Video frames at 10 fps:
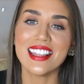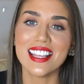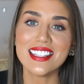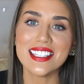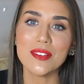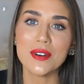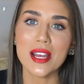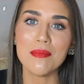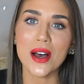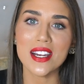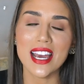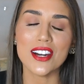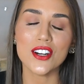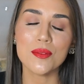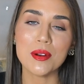and let's see what I bought
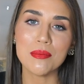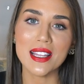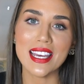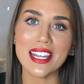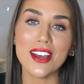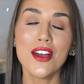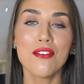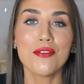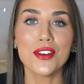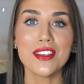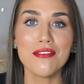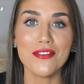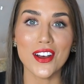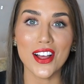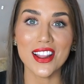at Urban Planet for the
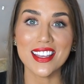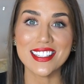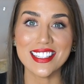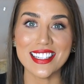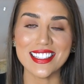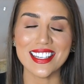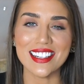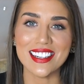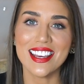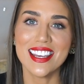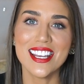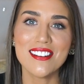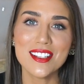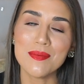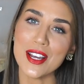fall season.
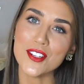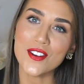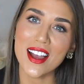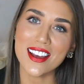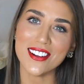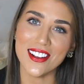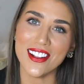Here is my try-on